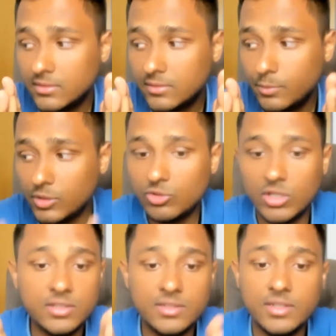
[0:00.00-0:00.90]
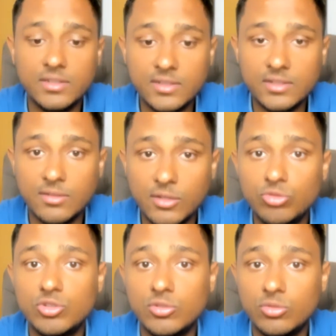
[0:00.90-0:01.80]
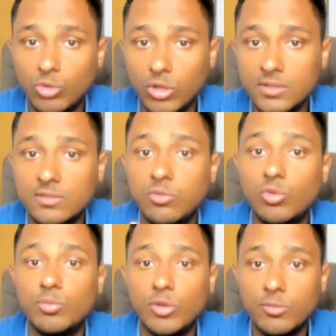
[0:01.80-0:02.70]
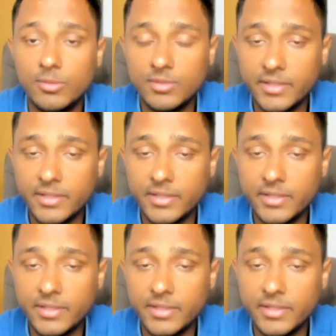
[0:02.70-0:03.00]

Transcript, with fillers: spirituality is the solution to all these four problems,